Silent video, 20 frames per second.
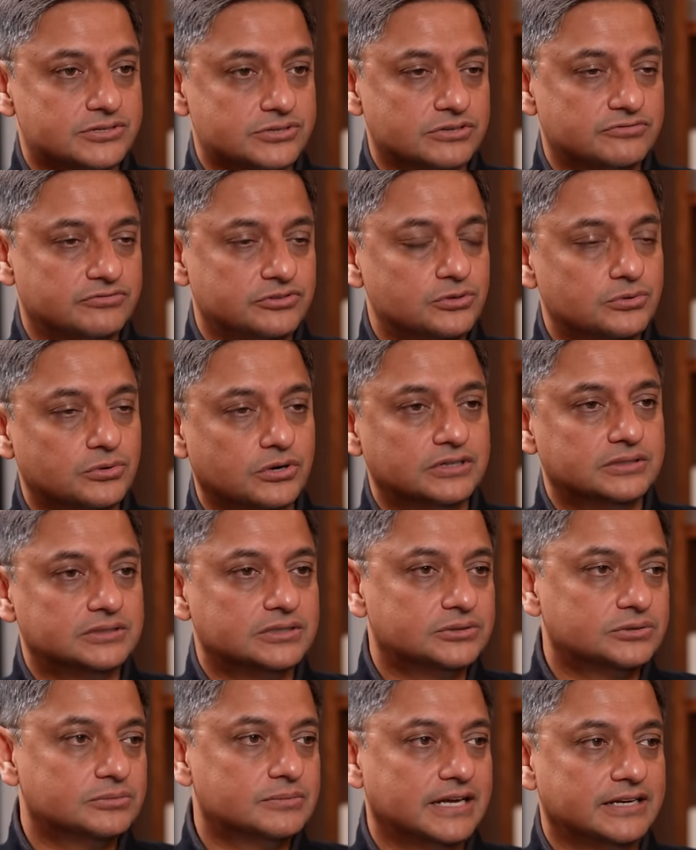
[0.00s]
So if you
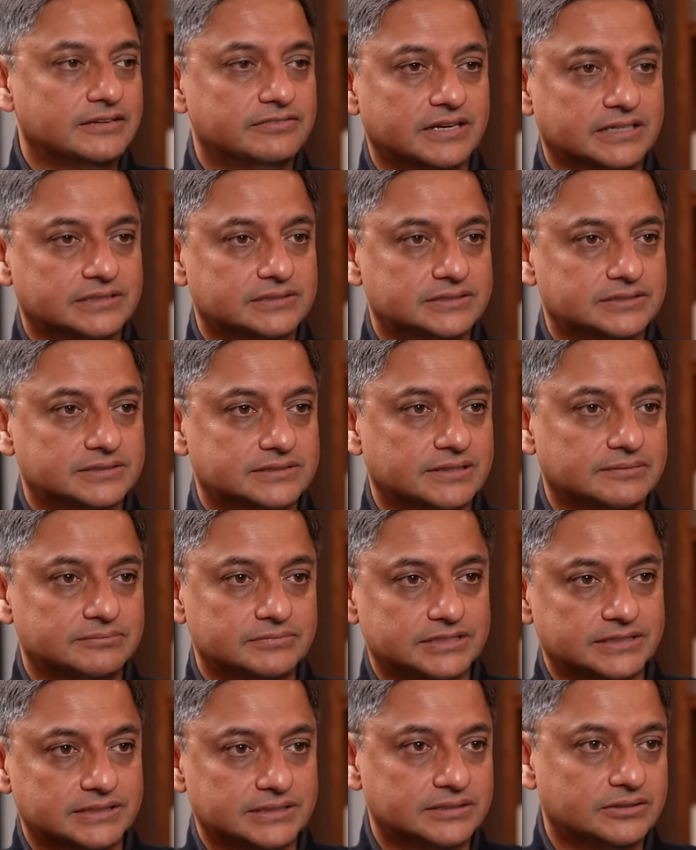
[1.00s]
wanted to manufacture
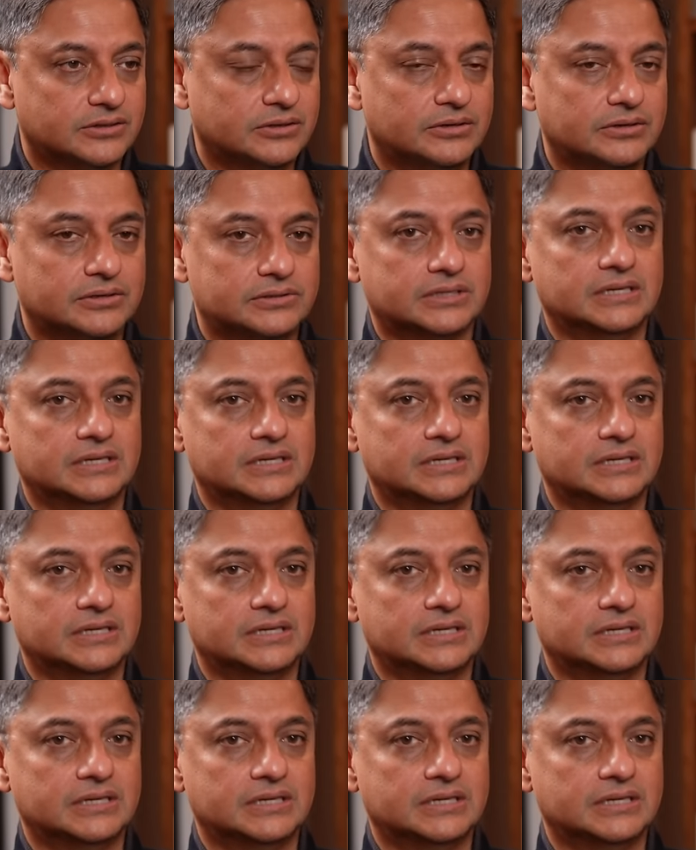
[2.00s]
something or